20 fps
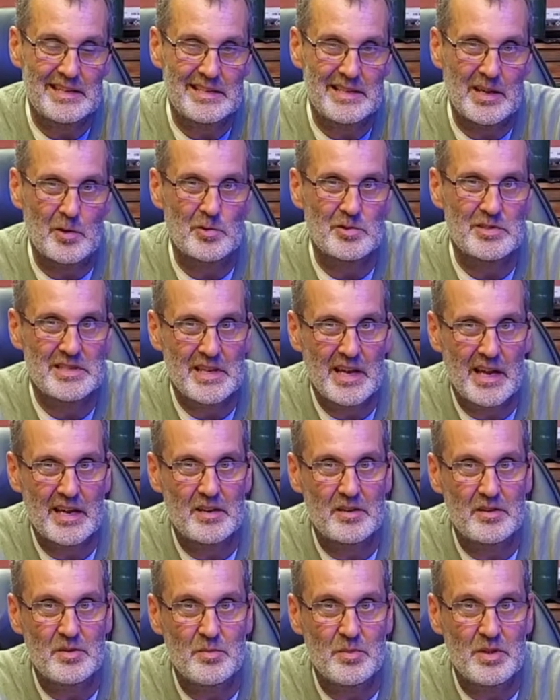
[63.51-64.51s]
downside
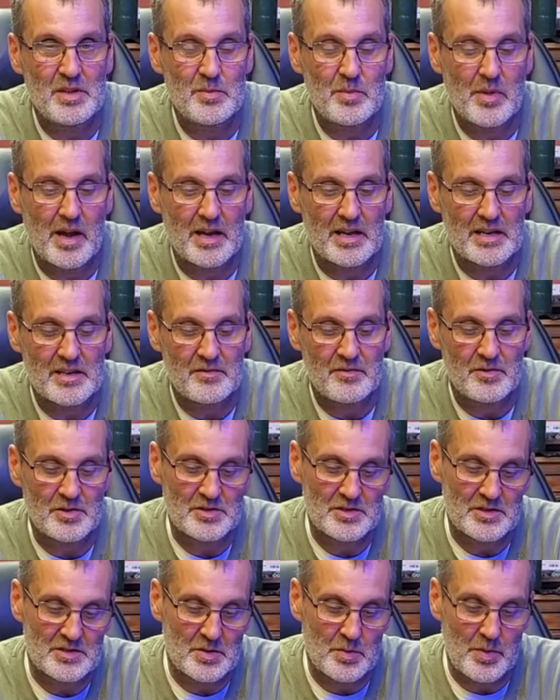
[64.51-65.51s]
of the mini mat
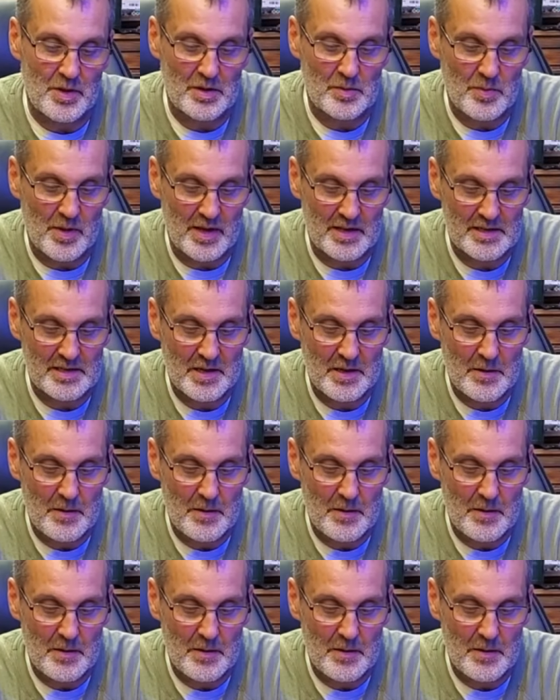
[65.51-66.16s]
versus the big mat.